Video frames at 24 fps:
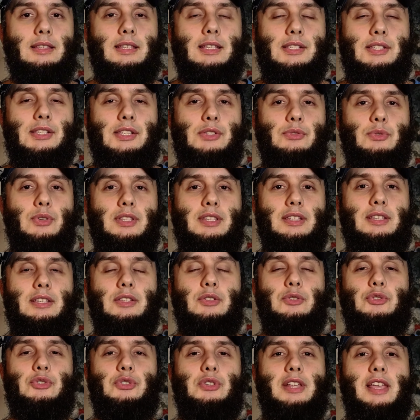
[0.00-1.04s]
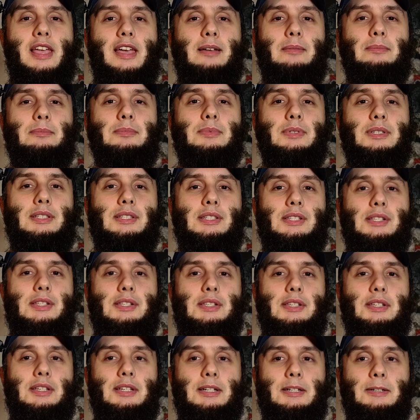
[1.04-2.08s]
this is what usually
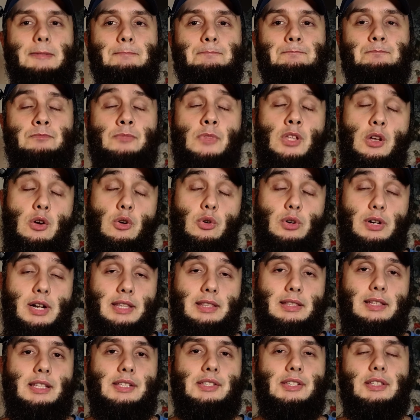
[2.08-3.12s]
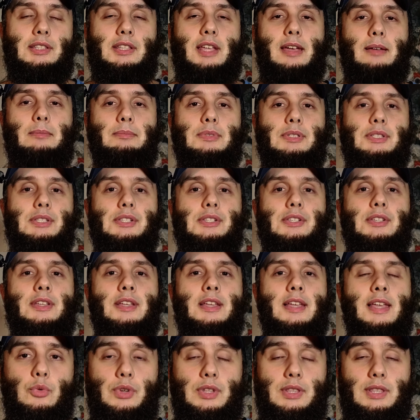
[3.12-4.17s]
happens, or at least it happens
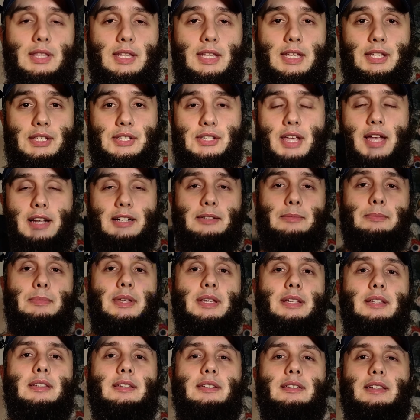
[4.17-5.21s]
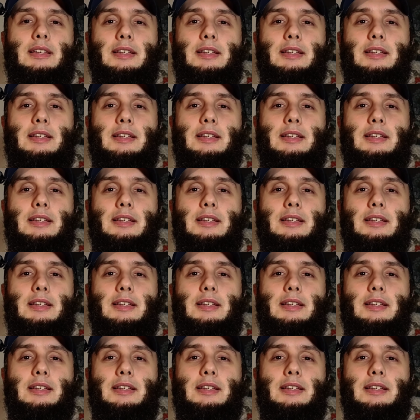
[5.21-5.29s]
with these Arabic